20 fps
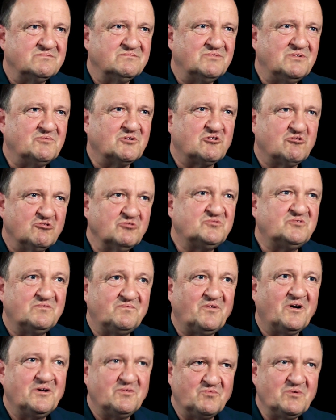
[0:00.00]
We were
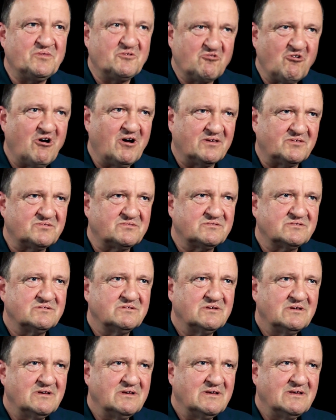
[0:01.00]
crucified with Christ.
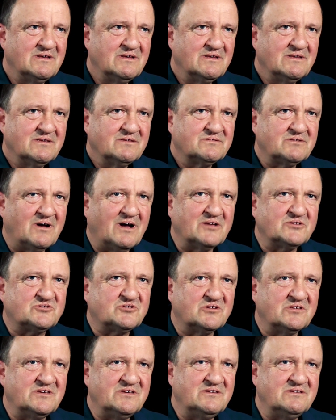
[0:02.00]
So
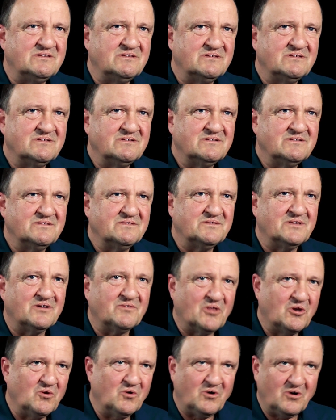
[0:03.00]
actually, now
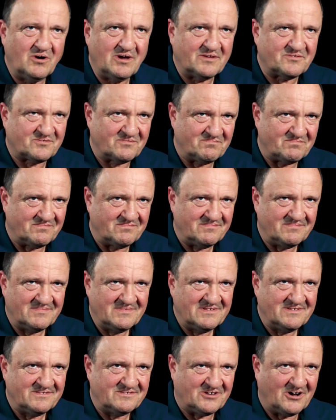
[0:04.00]
the law hasn't
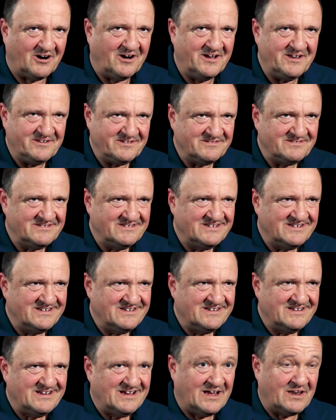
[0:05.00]
died.
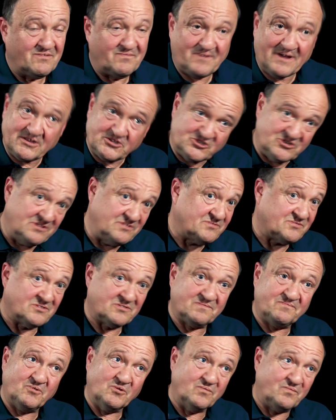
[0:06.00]
And in fact,
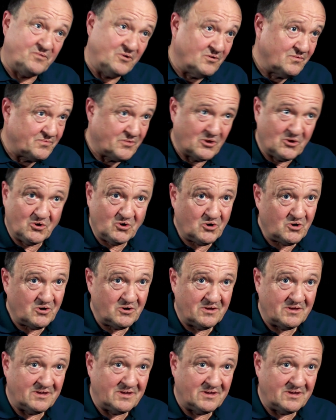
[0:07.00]
Jesus fulfilled the law.